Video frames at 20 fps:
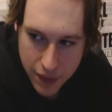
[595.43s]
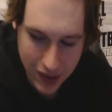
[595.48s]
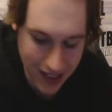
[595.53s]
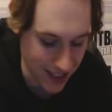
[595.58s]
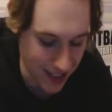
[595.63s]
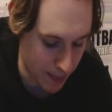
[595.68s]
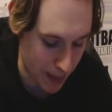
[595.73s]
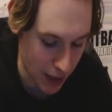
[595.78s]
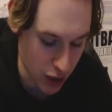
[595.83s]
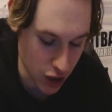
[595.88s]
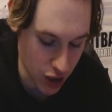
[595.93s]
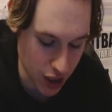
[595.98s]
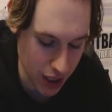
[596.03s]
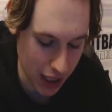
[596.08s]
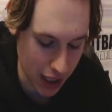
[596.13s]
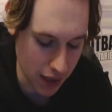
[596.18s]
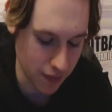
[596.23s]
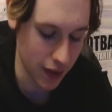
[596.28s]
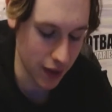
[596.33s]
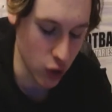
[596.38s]
Is a Manchester
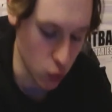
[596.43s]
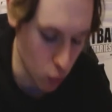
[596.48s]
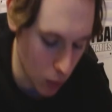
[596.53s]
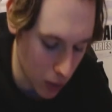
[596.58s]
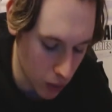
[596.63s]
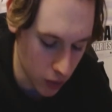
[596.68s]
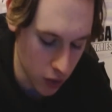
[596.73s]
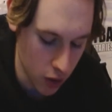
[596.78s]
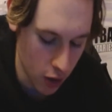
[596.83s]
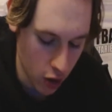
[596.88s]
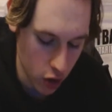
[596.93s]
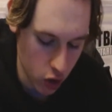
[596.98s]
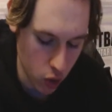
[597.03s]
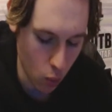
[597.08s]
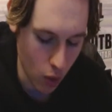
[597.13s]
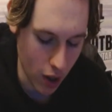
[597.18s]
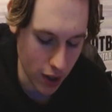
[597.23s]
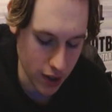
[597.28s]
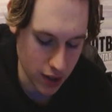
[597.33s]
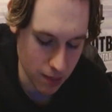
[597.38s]
United fan as well,
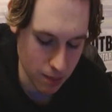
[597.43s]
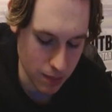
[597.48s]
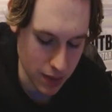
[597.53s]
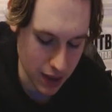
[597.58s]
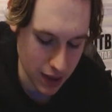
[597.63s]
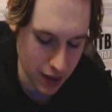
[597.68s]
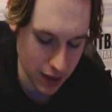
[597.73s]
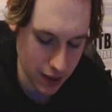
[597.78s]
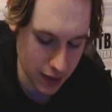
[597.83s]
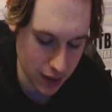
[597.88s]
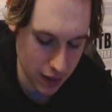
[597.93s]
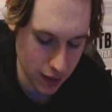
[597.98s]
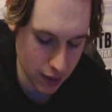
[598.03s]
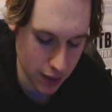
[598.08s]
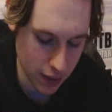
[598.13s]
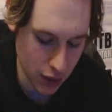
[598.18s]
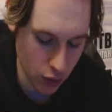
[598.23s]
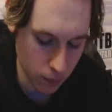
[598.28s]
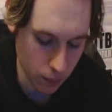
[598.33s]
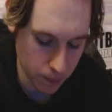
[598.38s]
Dwight
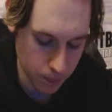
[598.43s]
McNeil.